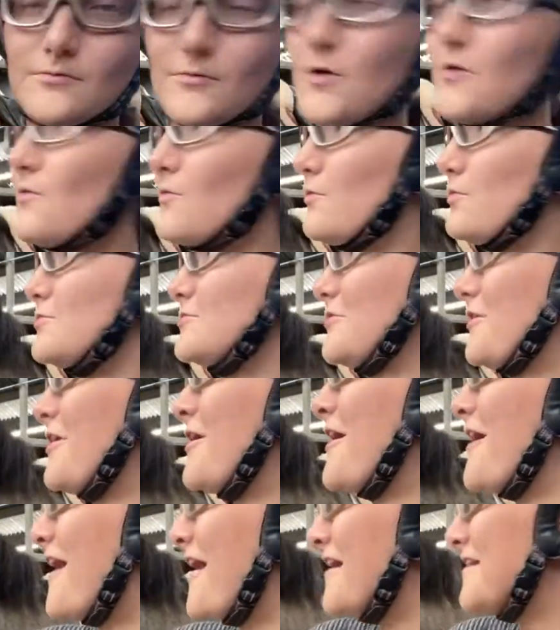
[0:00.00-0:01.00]
Oh, sorry.
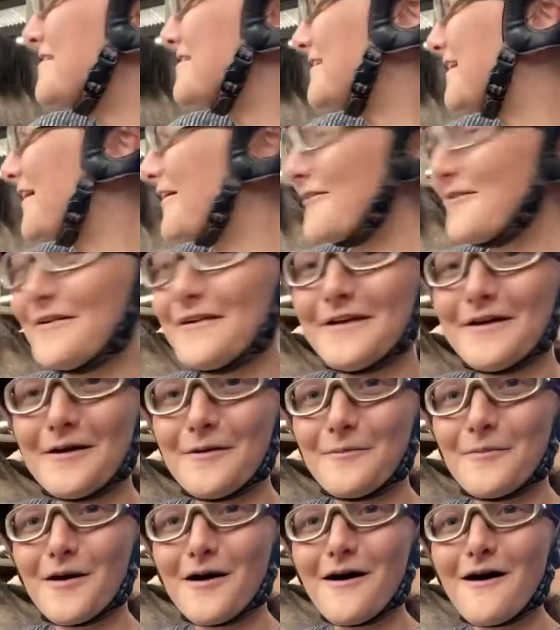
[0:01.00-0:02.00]
I scared
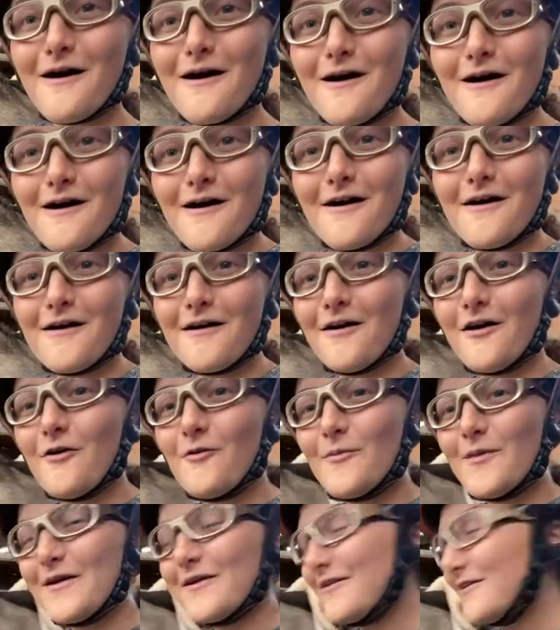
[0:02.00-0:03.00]
him.
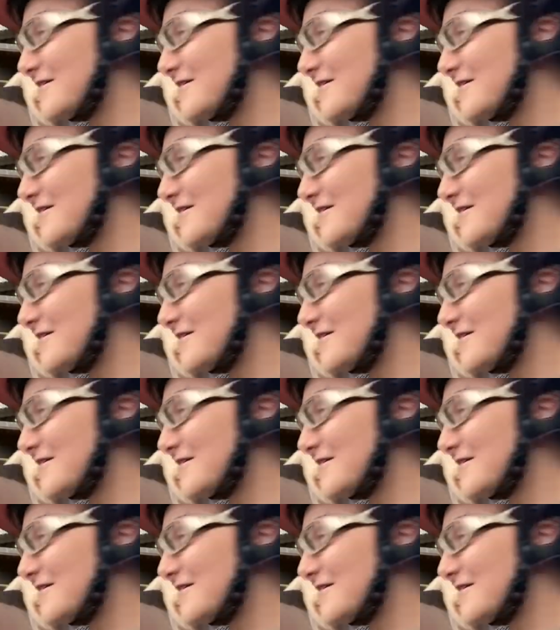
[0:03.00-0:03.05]
Oh my god,